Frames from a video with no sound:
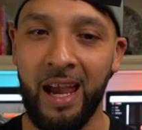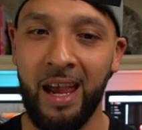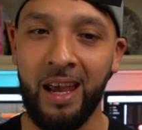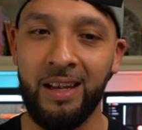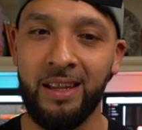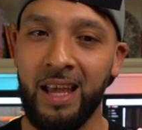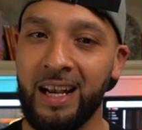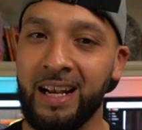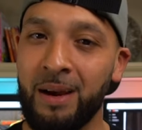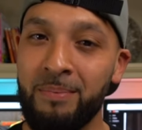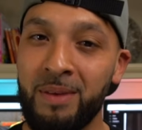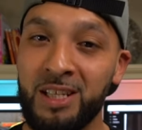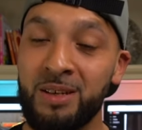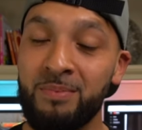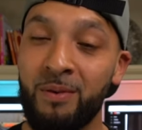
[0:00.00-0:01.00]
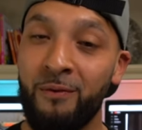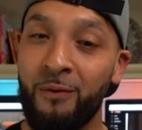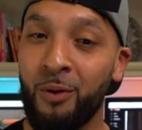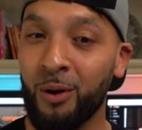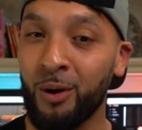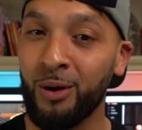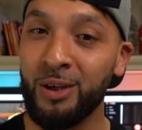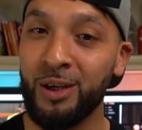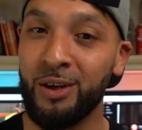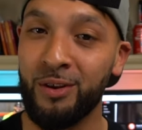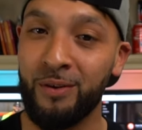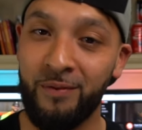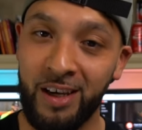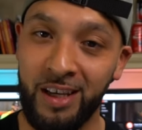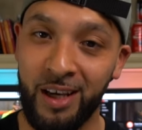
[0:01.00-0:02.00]
And like I mentioned before earlier in
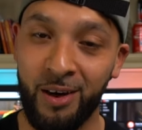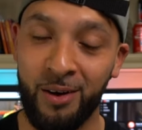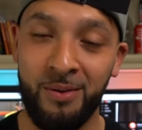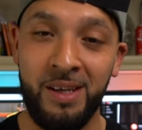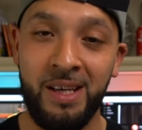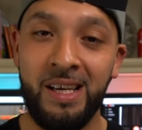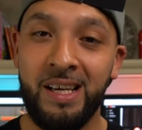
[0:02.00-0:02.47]
the video,